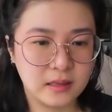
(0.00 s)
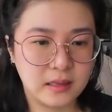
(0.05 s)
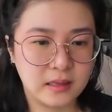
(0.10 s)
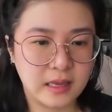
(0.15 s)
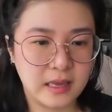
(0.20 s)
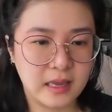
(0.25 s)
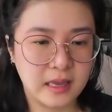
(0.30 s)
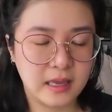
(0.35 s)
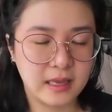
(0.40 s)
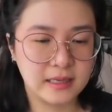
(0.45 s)

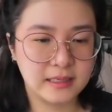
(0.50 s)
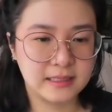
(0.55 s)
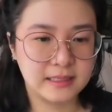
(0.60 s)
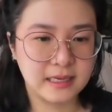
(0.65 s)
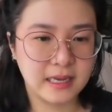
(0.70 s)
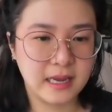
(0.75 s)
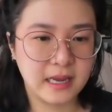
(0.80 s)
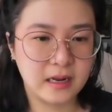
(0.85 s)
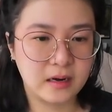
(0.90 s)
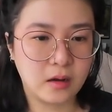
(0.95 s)
they
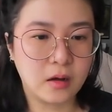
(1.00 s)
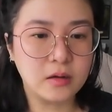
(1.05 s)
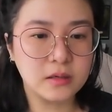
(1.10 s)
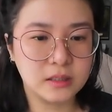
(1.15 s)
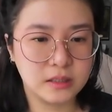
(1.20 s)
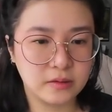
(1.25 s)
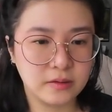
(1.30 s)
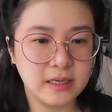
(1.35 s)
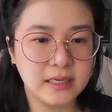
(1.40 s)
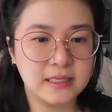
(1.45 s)
said
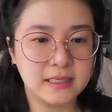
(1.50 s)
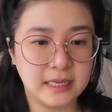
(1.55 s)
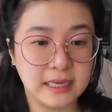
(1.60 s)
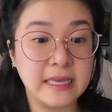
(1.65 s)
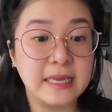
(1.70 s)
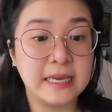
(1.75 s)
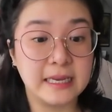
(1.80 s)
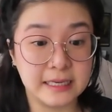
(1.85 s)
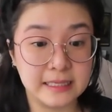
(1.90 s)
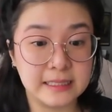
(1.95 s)
also he's
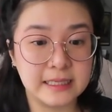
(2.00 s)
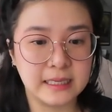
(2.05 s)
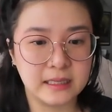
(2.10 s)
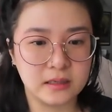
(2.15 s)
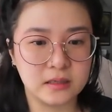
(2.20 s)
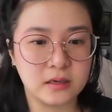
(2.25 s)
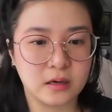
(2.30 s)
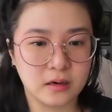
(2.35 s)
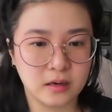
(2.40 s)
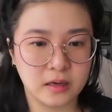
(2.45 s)
he is in
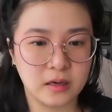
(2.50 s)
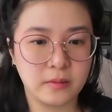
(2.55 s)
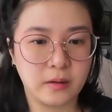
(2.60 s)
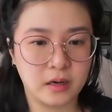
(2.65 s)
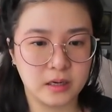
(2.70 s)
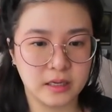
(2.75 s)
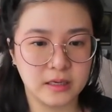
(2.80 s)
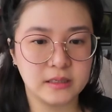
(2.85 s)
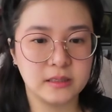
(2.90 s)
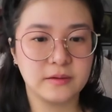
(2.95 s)
the target
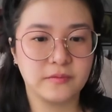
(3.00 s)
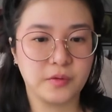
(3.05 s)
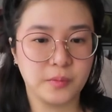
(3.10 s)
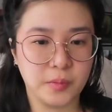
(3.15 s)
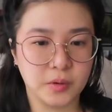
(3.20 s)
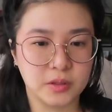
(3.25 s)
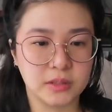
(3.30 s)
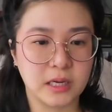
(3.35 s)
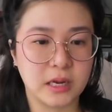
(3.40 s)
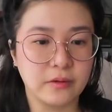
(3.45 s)
audience of the
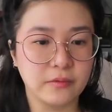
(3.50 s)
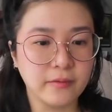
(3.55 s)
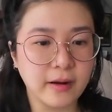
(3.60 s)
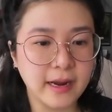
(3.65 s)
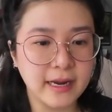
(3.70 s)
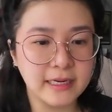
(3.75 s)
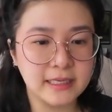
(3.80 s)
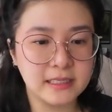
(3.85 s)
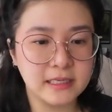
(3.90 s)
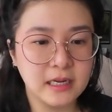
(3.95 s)
books I
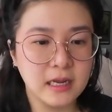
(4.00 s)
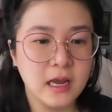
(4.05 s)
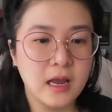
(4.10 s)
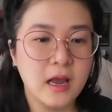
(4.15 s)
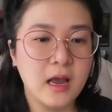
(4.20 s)
write.